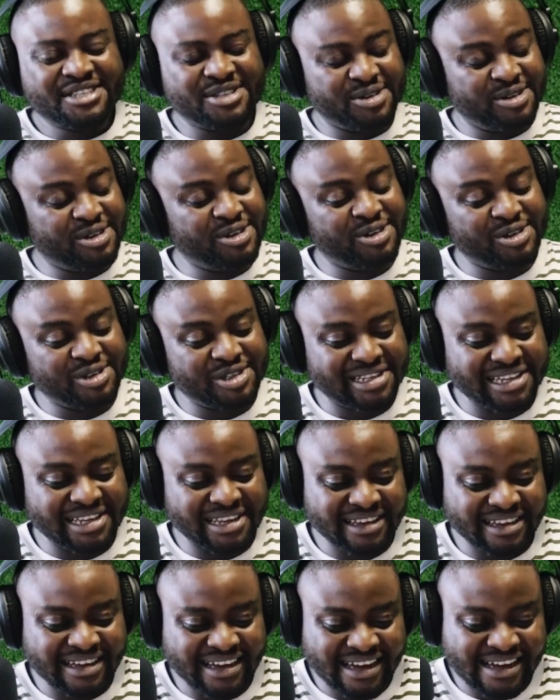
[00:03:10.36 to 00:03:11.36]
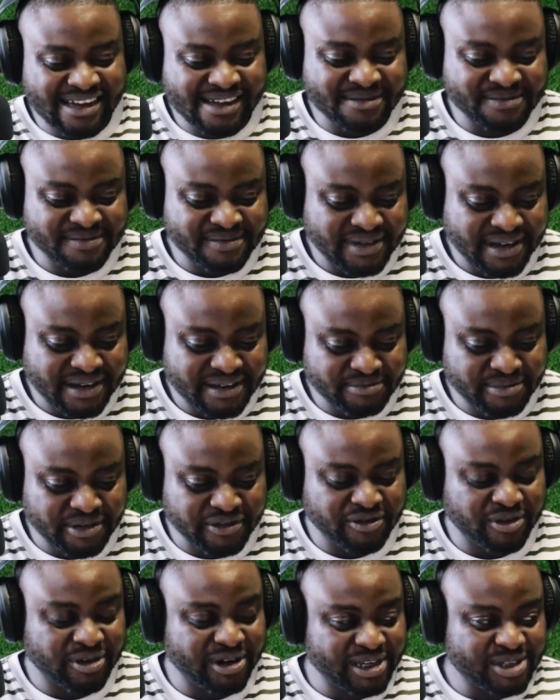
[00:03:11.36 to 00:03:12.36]
so usually, um,
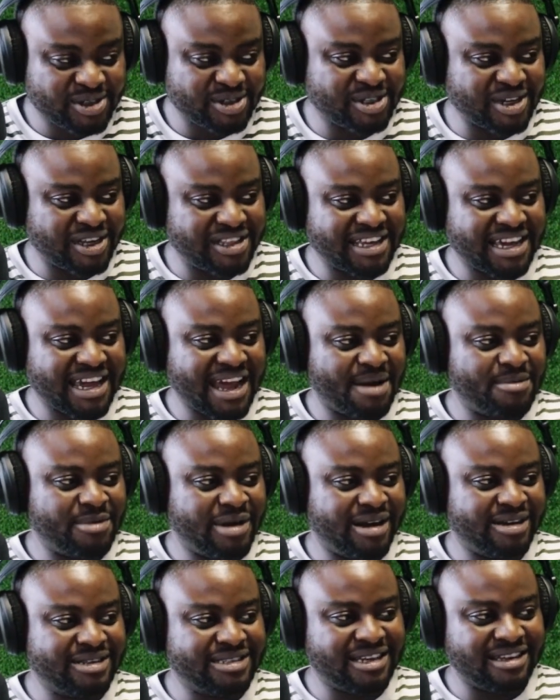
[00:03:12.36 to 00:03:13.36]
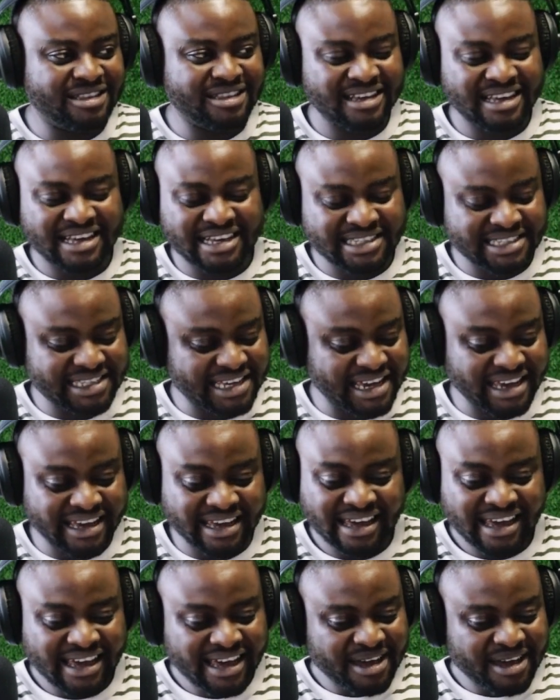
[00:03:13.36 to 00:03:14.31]
before I switch on the camera, I'll tell the guest, "Hey,